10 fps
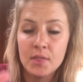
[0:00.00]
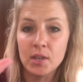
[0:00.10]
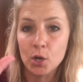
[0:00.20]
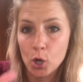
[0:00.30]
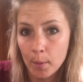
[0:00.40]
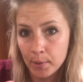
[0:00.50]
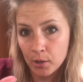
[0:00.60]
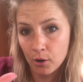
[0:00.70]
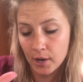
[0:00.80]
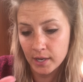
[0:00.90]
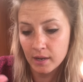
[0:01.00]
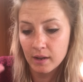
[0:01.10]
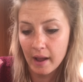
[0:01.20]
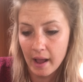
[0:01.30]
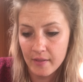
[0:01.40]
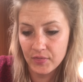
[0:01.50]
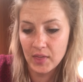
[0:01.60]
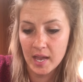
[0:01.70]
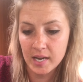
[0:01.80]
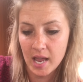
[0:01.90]
then a copper coin, and
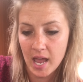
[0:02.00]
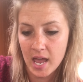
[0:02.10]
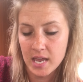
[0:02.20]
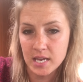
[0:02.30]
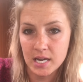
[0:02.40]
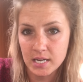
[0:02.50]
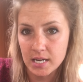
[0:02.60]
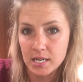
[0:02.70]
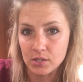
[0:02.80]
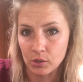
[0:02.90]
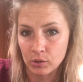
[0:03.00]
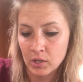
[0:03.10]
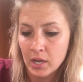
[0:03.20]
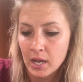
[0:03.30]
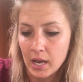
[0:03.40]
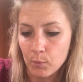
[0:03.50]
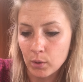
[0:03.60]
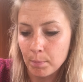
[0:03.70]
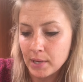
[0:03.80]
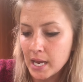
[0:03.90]
then a needle, and
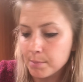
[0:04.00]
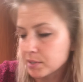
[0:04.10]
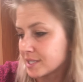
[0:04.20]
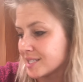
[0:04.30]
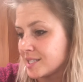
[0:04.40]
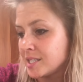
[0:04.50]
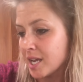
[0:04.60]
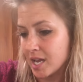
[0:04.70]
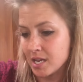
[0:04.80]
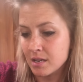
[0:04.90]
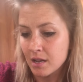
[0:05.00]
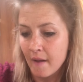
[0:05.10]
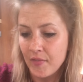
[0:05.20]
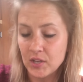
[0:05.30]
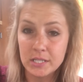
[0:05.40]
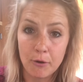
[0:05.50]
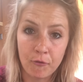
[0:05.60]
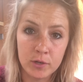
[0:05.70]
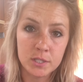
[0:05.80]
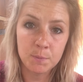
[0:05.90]
we'll be able to see the
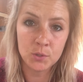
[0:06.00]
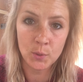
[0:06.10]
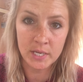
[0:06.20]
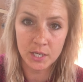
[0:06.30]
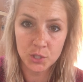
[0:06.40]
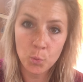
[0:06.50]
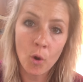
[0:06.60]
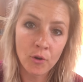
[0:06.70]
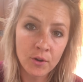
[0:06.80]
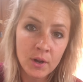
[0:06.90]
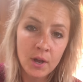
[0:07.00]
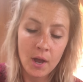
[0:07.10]
difference between each one.